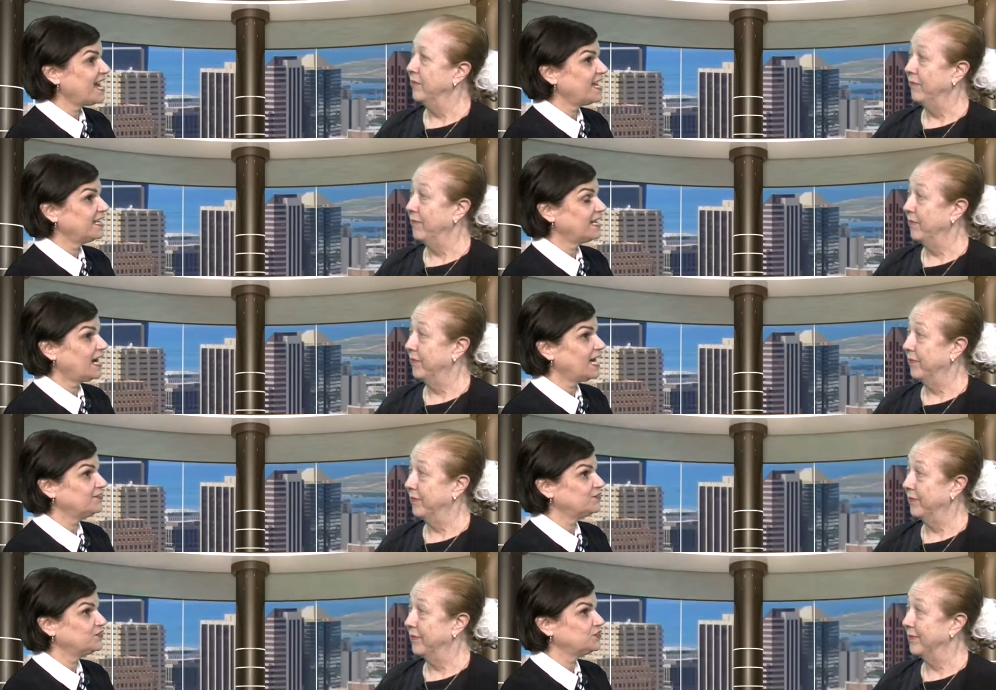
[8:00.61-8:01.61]
Speaker 1: I
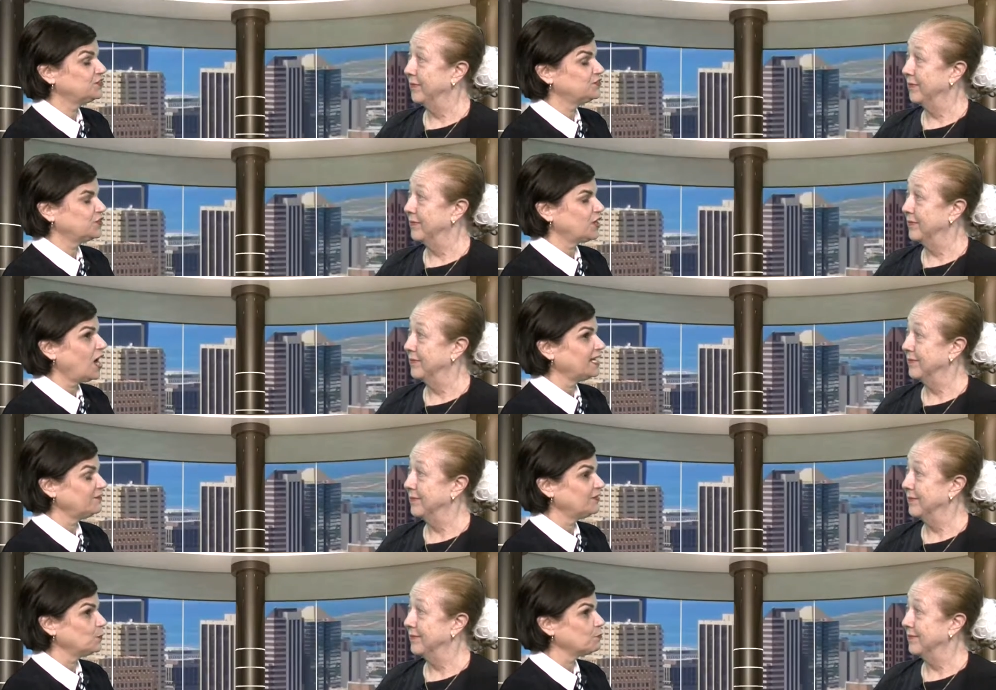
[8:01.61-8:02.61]
kind of
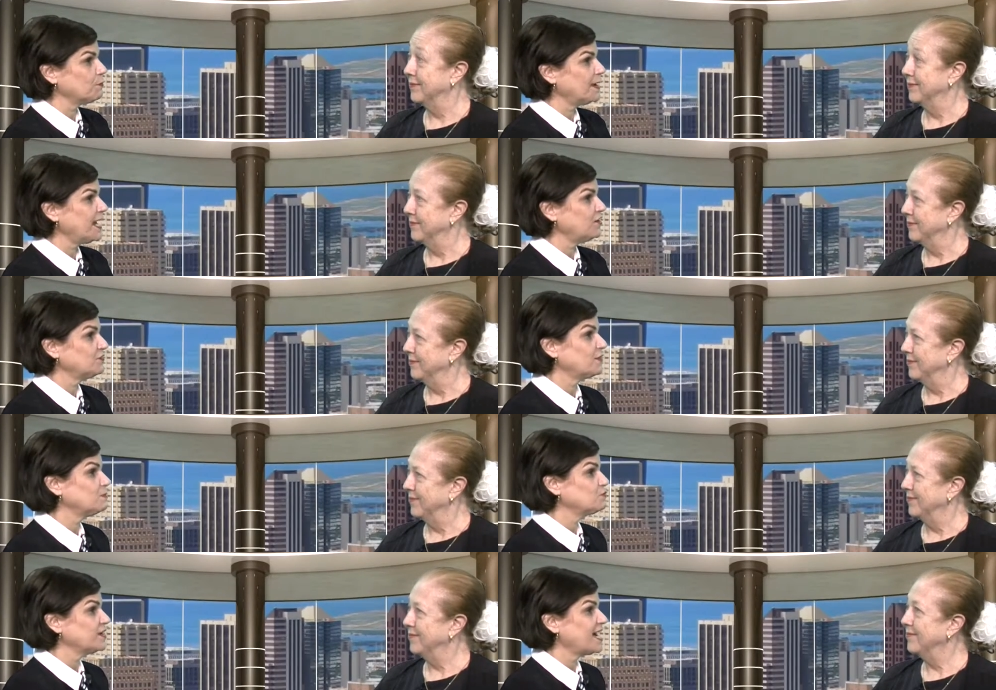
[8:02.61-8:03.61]
feel prepared if
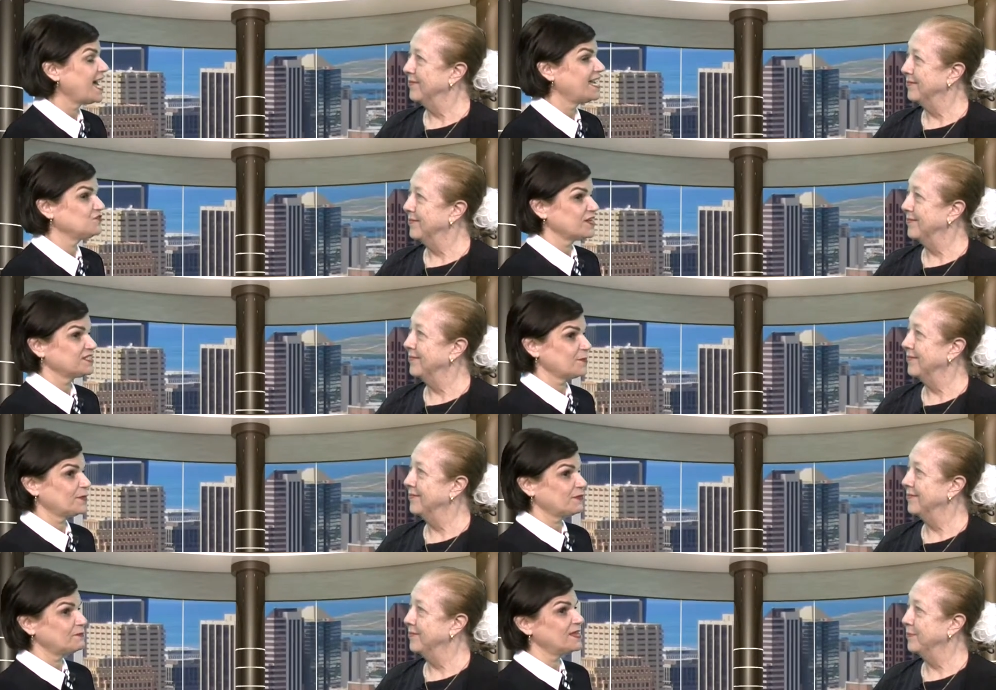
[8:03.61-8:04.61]
I'm dressed up.
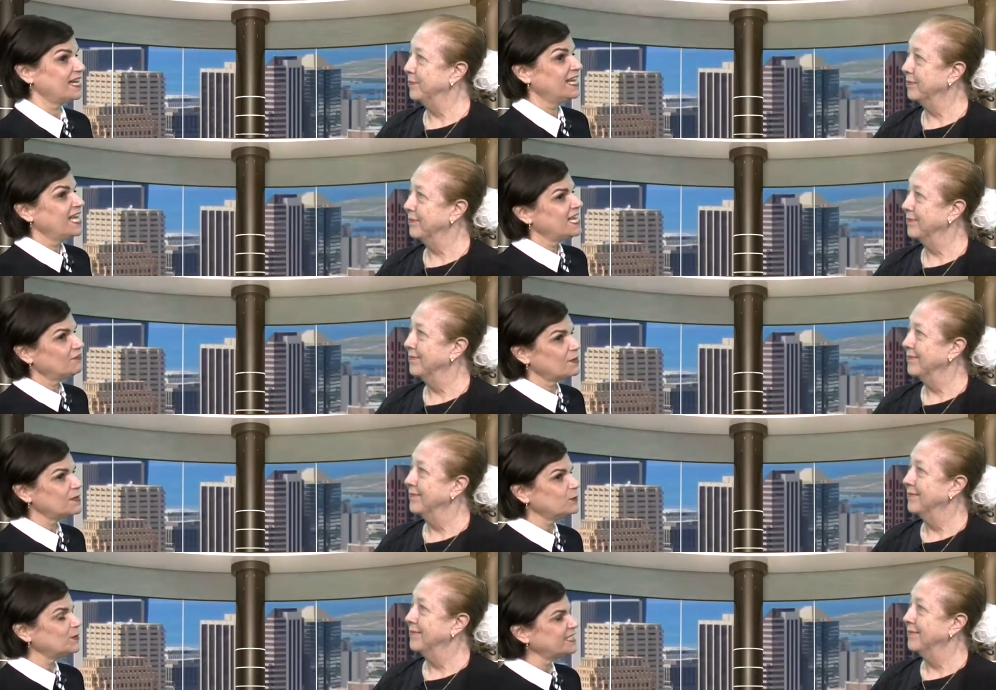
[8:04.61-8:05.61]
If I'm not,
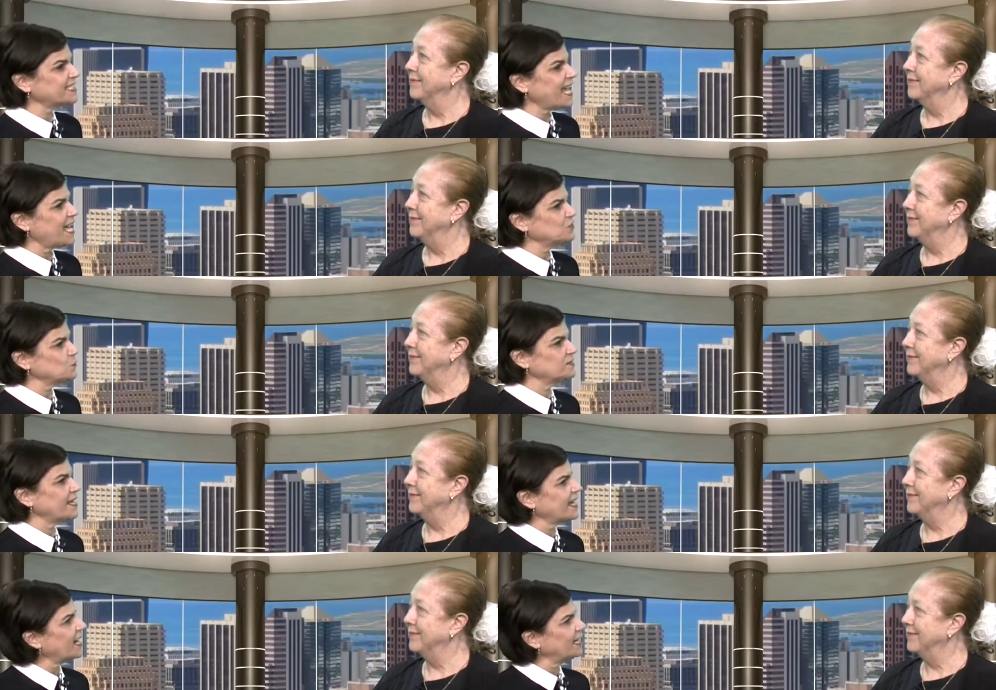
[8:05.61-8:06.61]
when it's casual
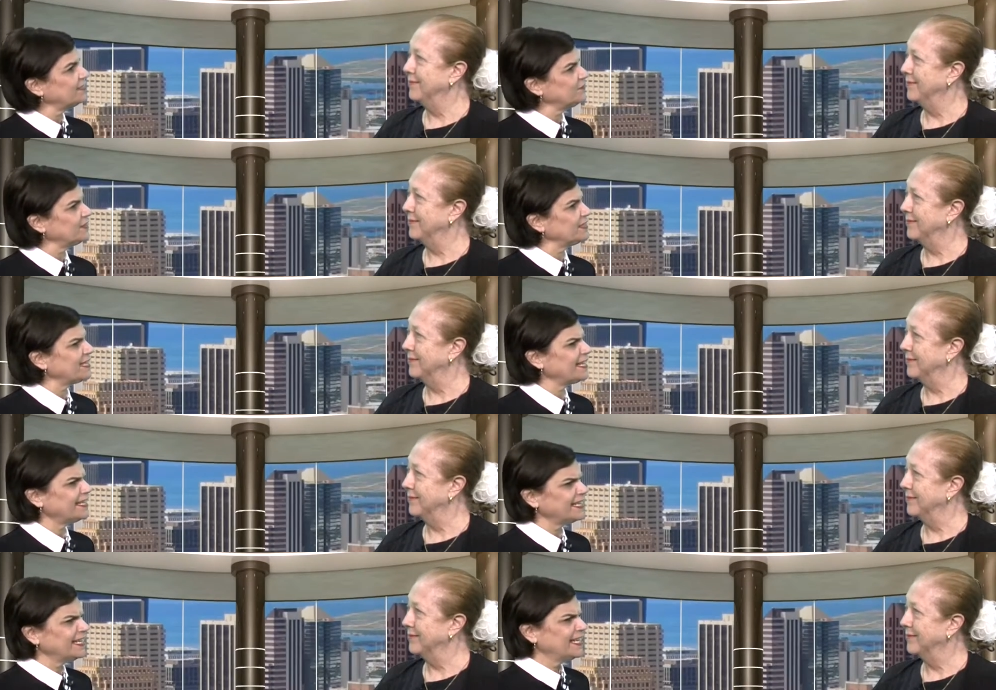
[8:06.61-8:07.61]
day, I kind of feel like